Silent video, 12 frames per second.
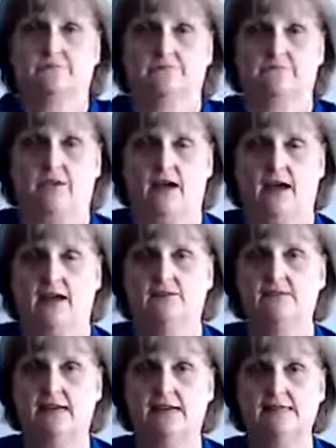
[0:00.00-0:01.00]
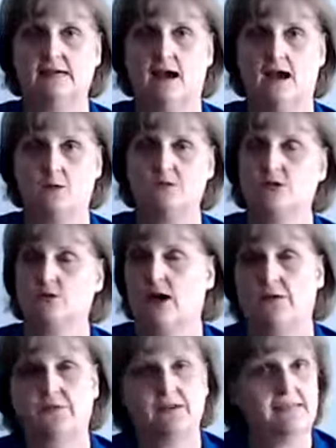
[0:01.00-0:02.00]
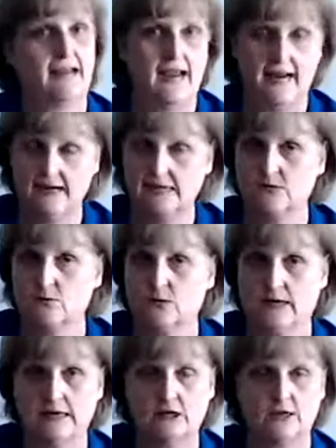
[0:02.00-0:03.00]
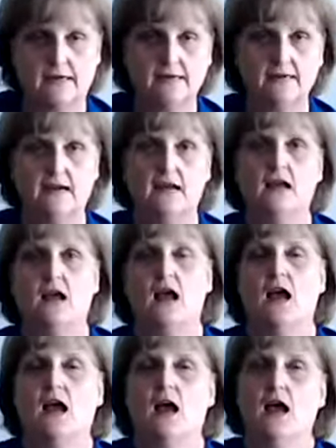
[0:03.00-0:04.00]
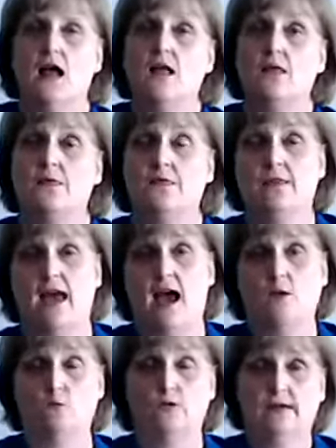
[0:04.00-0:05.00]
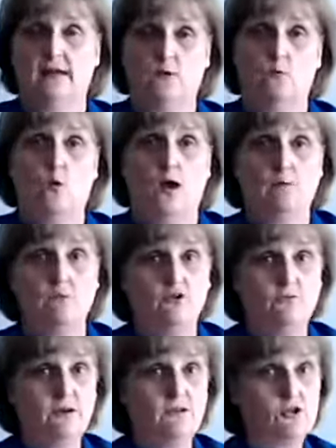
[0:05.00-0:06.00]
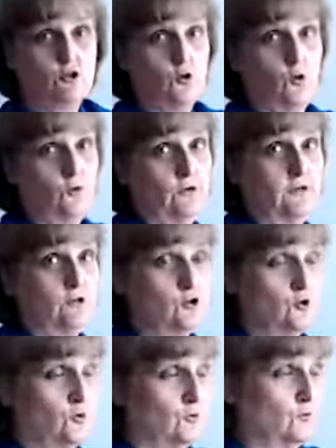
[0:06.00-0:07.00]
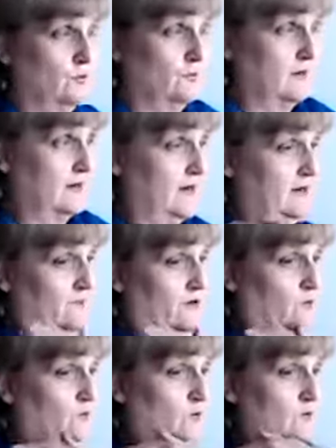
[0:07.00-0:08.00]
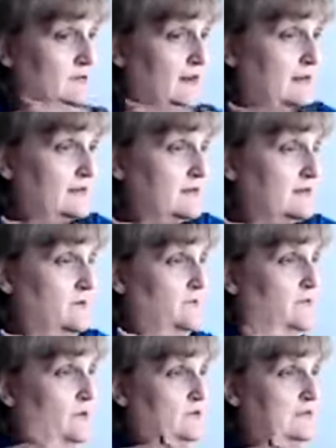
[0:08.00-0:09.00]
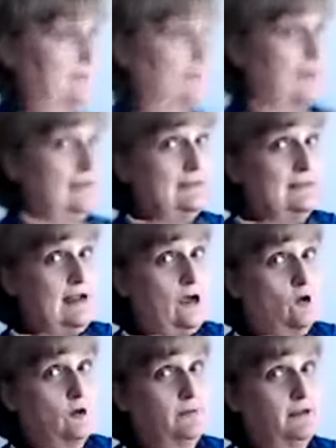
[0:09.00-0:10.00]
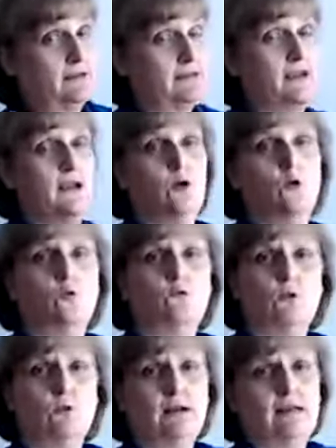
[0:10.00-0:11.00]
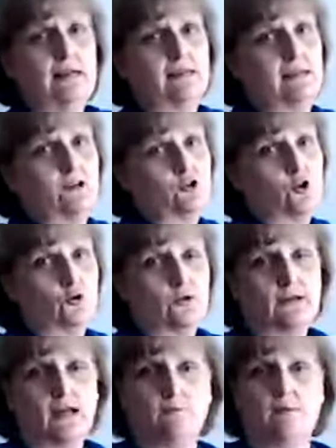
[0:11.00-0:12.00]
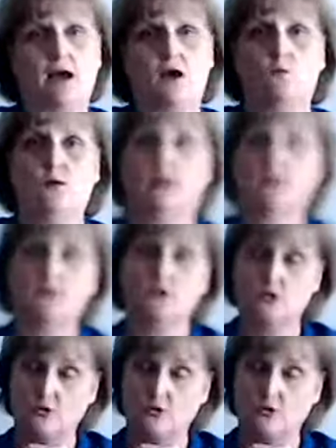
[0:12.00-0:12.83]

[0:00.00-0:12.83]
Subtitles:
5-10 times throughout the day is really good. That will get one movement of the shoulder. The shoulder will kind of rotate or slide down a bit. If we want to get that shoulder to come out, we can do